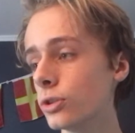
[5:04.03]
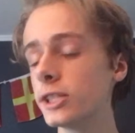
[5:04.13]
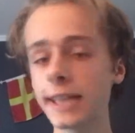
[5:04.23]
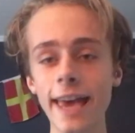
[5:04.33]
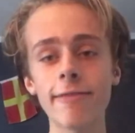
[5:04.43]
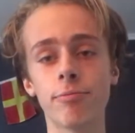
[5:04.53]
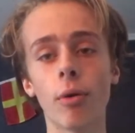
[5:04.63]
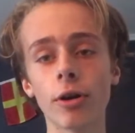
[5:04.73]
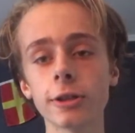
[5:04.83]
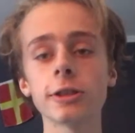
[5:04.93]
save
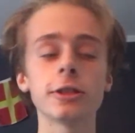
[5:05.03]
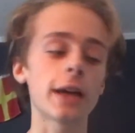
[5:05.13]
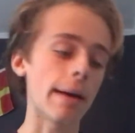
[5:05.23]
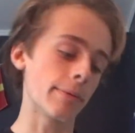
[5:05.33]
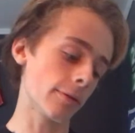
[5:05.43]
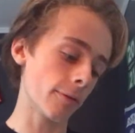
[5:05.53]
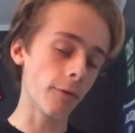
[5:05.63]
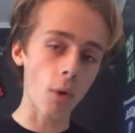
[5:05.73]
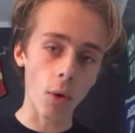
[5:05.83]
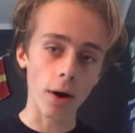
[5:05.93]
Boris in Chapter
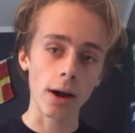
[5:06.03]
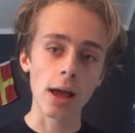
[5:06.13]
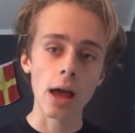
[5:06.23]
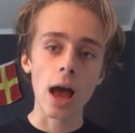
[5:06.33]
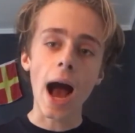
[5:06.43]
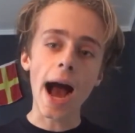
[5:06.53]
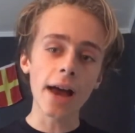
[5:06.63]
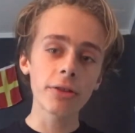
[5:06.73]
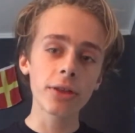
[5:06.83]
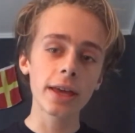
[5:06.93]
4.
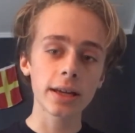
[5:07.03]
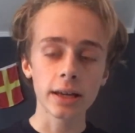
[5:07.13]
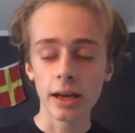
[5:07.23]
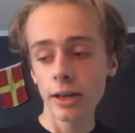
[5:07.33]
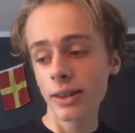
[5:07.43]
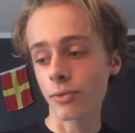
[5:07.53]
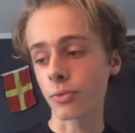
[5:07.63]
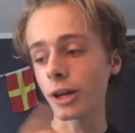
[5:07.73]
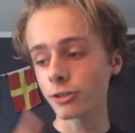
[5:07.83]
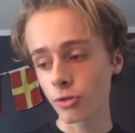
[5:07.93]
I think that
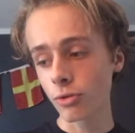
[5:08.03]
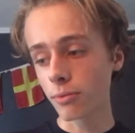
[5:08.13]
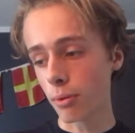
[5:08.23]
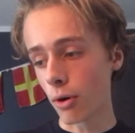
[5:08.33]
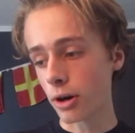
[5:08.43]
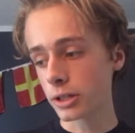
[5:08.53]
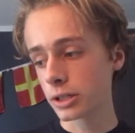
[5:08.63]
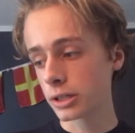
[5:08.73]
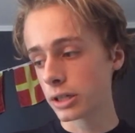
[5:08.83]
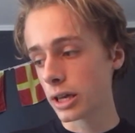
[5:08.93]
rescuing
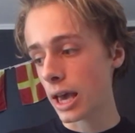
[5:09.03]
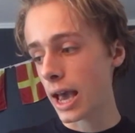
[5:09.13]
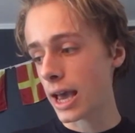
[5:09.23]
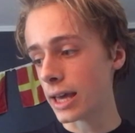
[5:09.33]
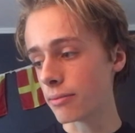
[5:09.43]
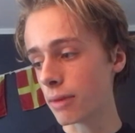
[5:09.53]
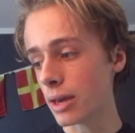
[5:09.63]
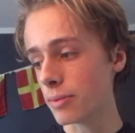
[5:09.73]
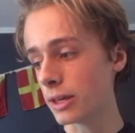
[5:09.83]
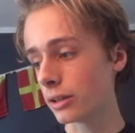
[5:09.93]
Boris and
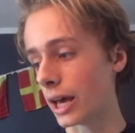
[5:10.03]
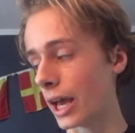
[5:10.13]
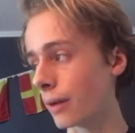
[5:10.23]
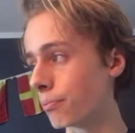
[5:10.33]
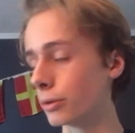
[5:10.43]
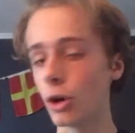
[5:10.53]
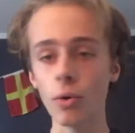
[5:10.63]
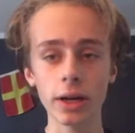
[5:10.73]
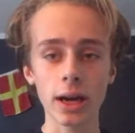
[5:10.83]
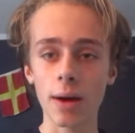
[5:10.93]
maybe like
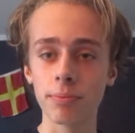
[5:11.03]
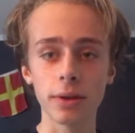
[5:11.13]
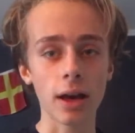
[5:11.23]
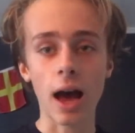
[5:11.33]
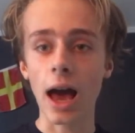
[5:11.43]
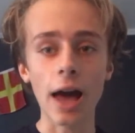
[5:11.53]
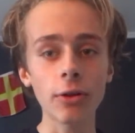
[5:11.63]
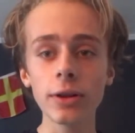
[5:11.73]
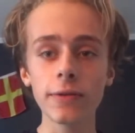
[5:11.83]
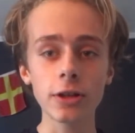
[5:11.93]
blowing up the... I
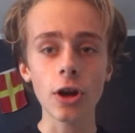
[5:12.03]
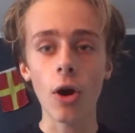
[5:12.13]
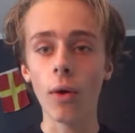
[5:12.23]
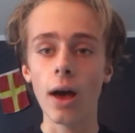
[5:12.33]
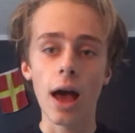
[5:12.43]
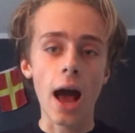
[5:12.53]
don't even know.